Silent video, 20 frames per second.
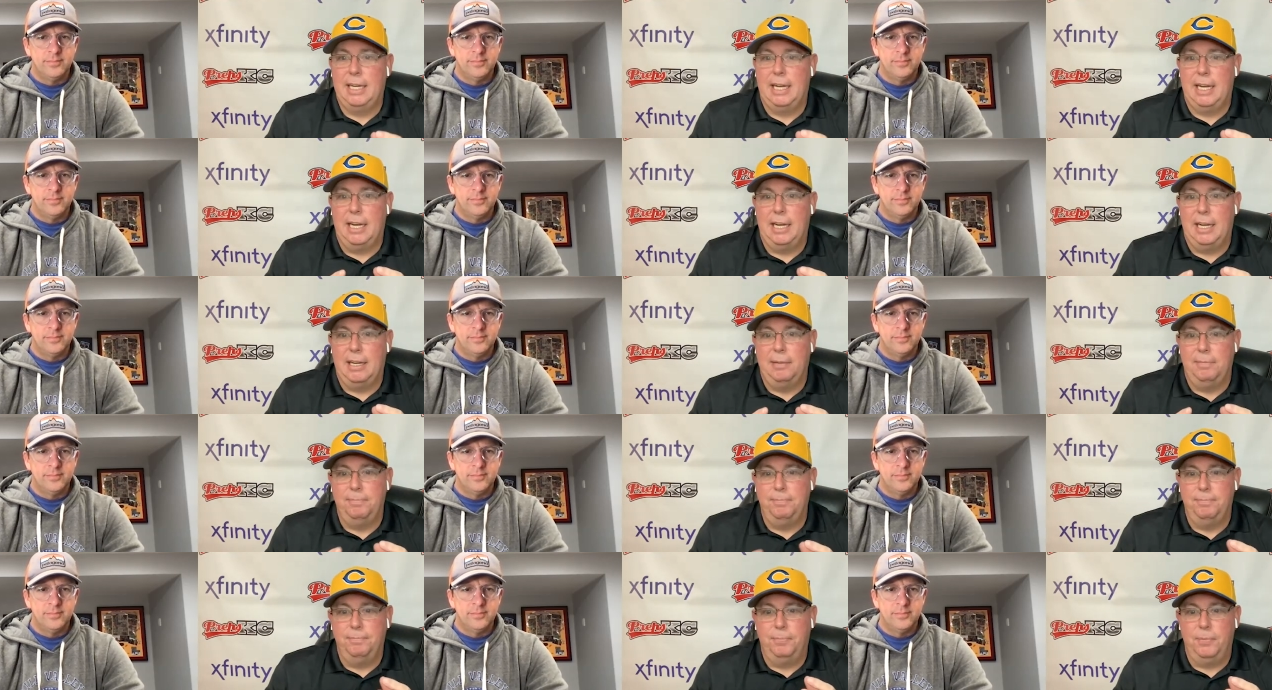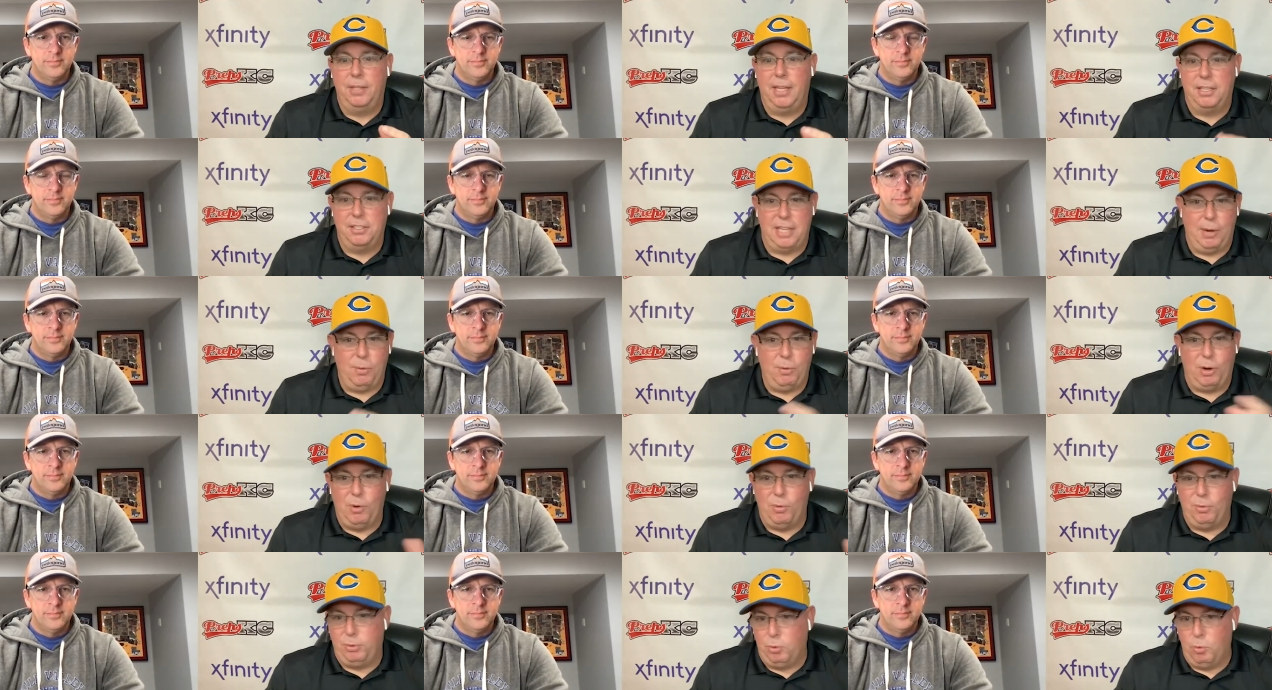Speaker 1: um, as they were
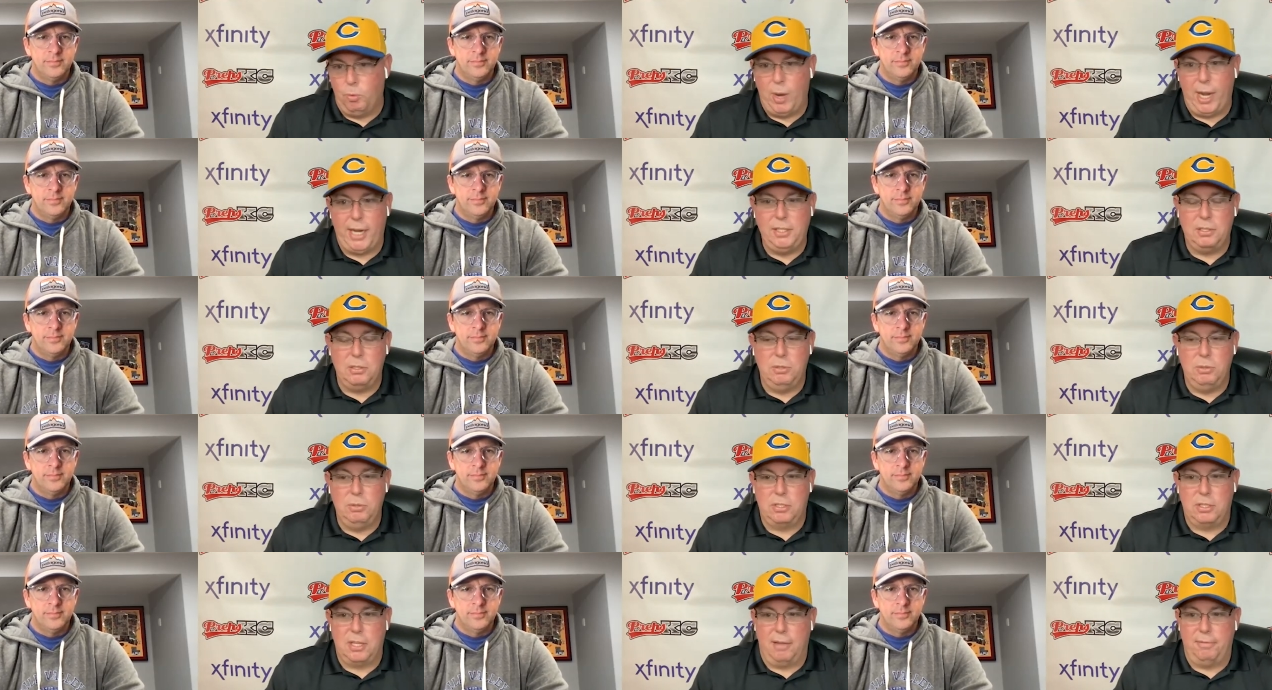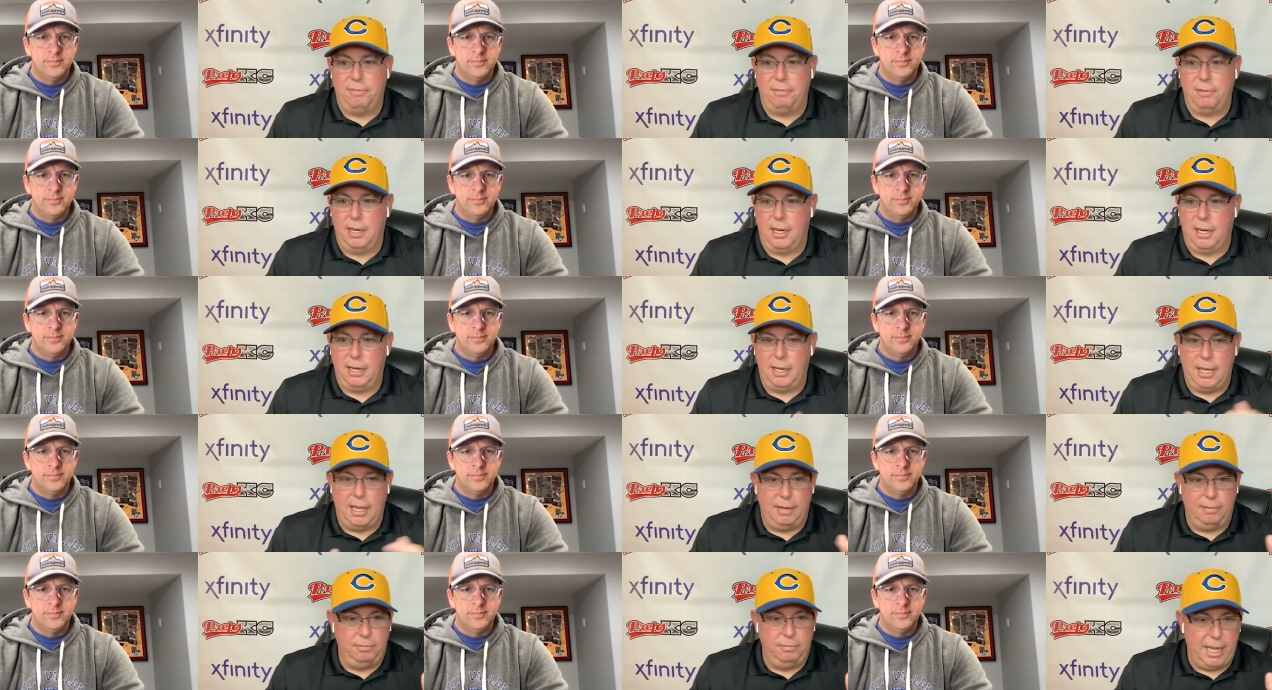going through weights and doing stuff. And I,
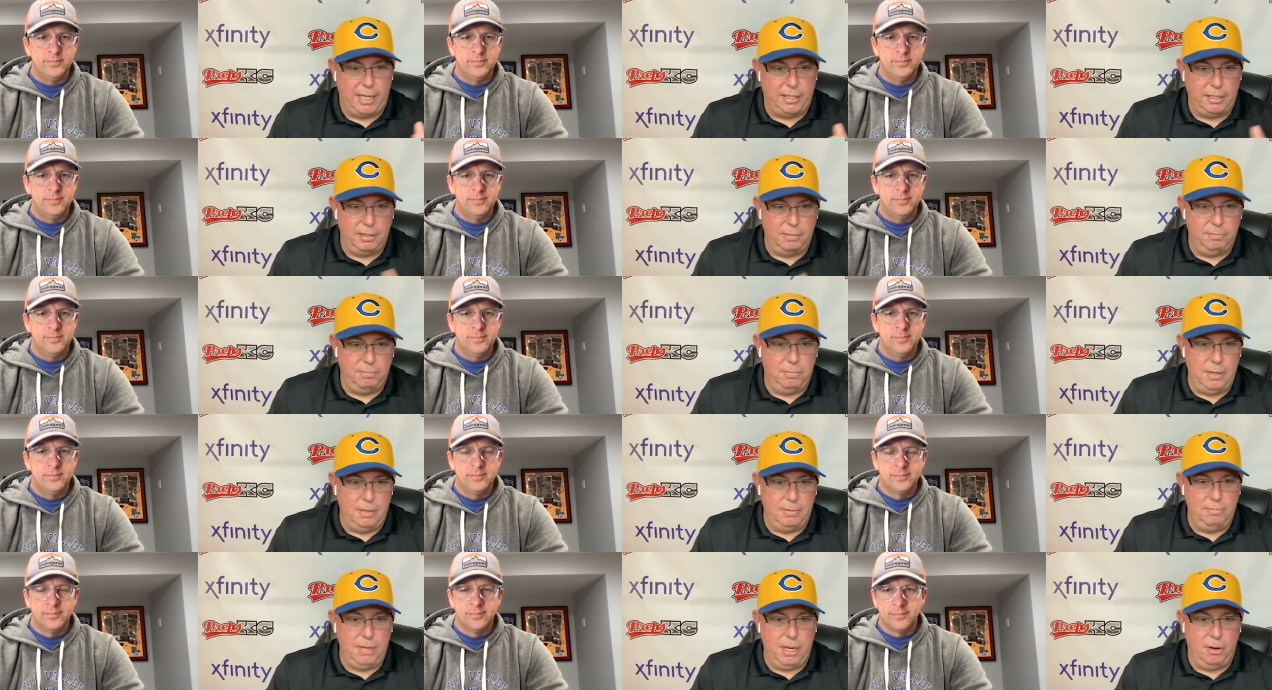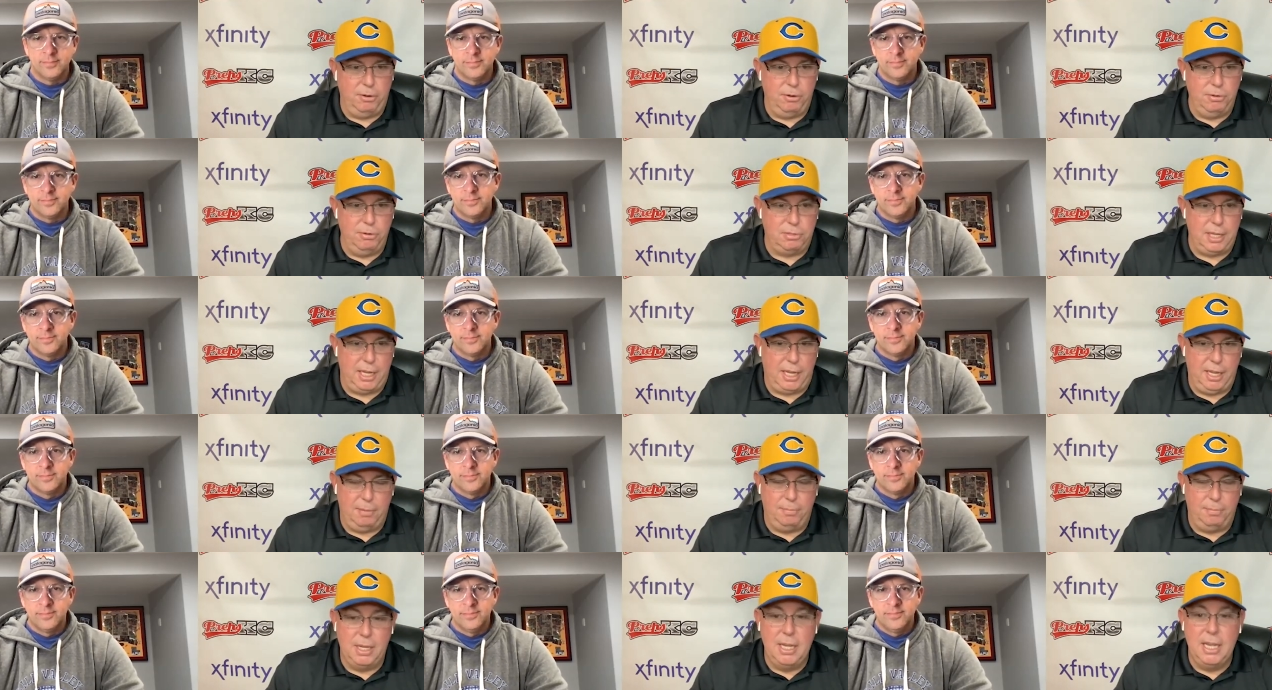I got to be introduced to
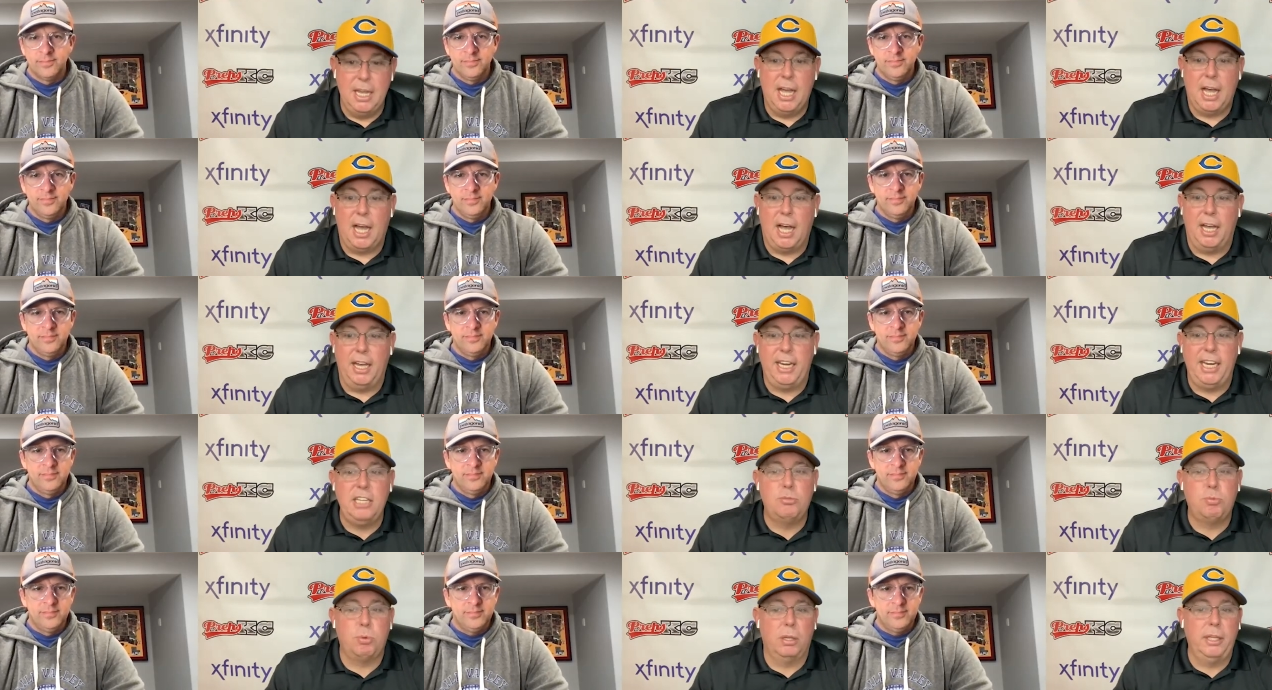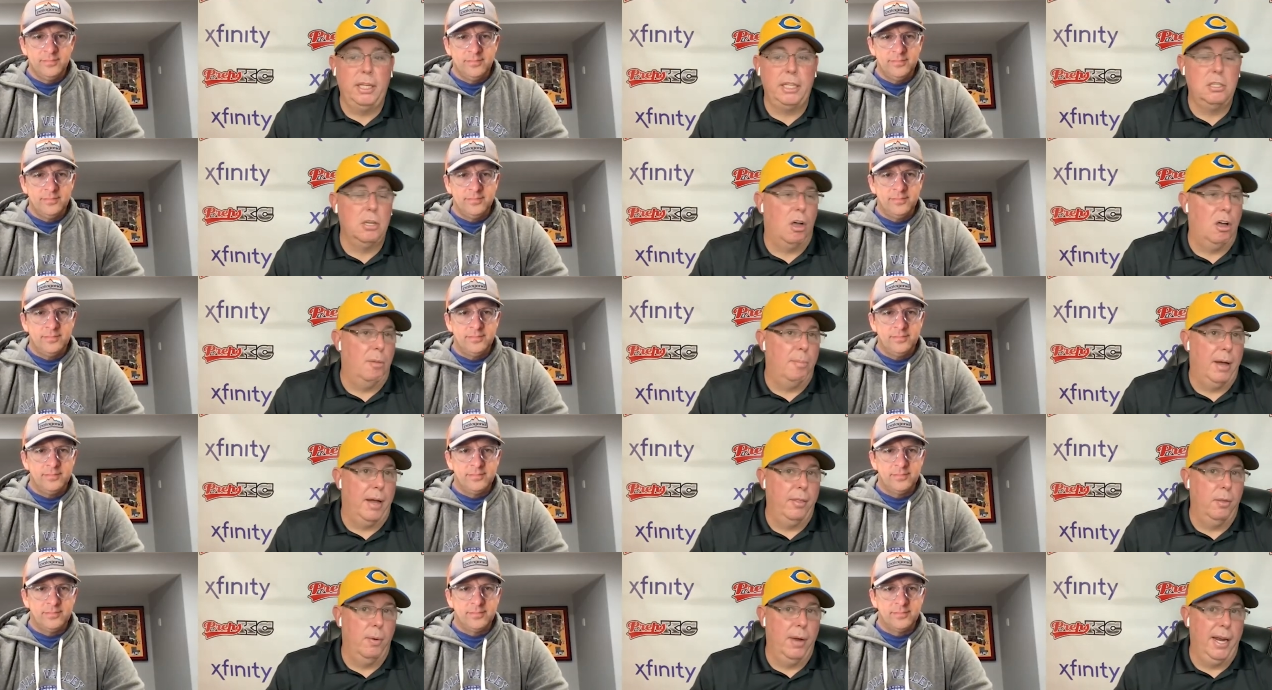him. Uh, he's really tall,
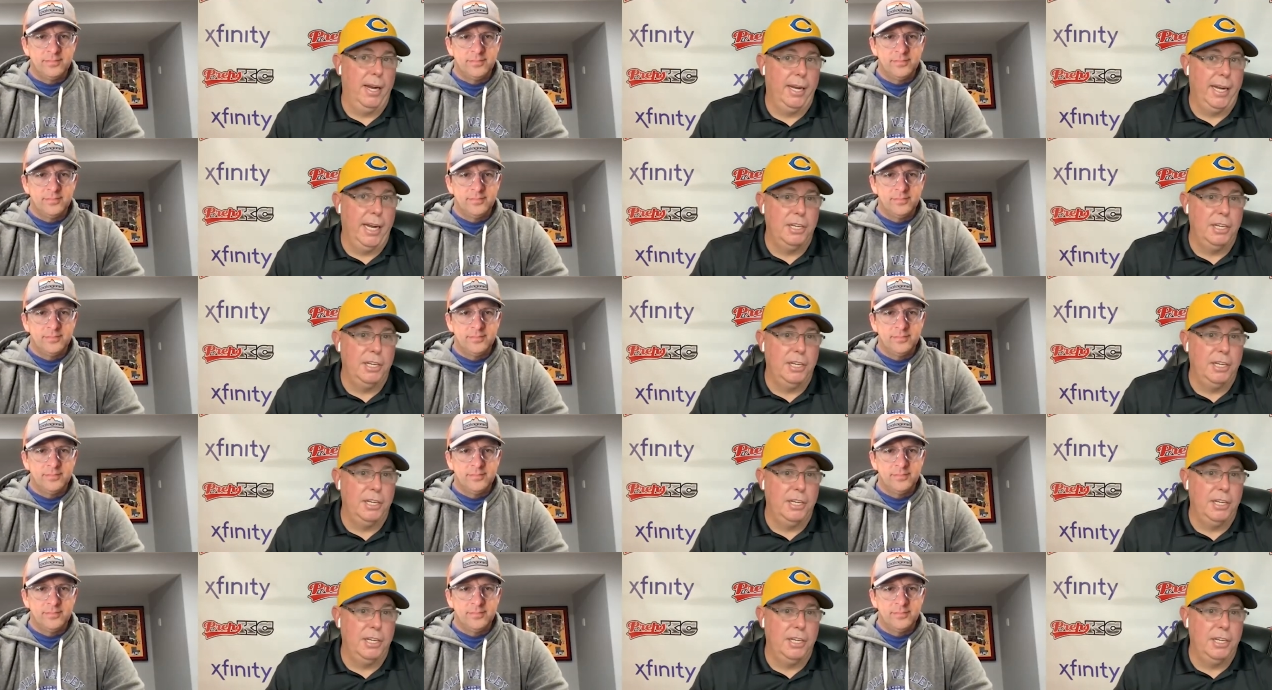by the way, in